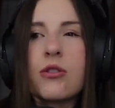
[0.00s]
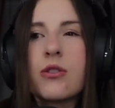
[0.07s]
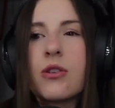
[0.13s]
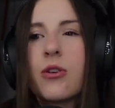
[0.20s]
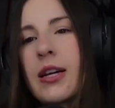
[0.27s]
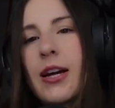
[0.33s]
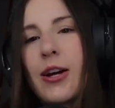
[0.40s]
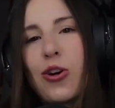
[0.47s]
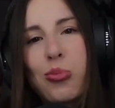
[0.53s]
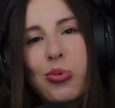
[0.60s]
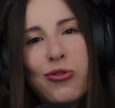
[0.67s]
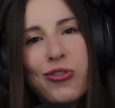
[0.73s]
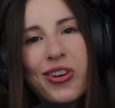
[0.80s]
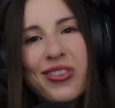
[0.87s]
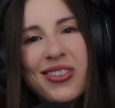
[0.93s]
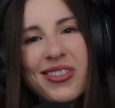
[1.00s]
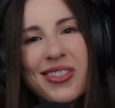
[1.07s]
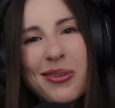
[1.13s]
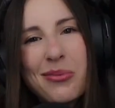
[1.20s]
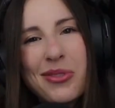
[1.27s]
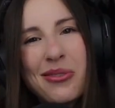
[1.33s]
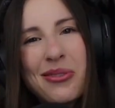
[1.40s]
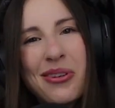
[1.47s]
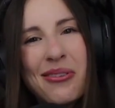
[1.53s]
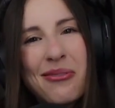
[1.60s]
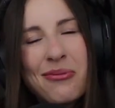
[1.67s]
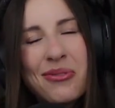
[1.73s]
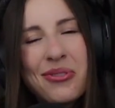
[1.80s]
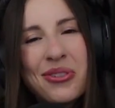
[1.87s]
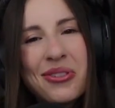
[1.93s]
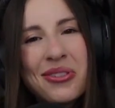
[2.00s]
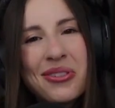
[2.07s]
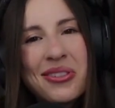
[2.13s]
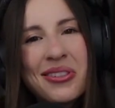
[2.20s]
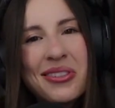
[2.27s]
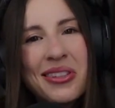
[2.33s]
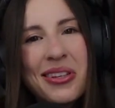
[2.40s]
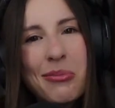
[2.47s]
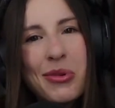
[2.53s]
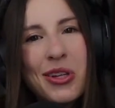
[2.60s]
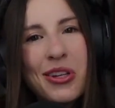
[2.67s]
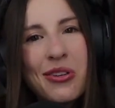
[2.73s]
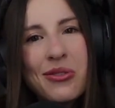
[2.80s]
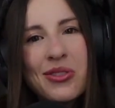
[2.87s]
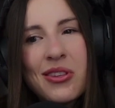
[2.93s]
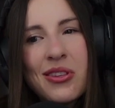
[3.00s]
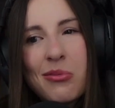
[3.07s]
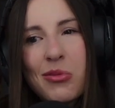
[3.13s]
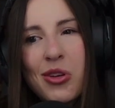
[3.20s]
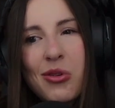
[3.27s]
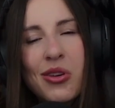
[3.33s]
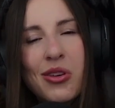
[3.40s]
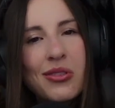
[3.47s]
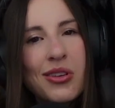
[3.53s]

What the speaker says: So I hope you found this episode helpful. Let me know. Send me a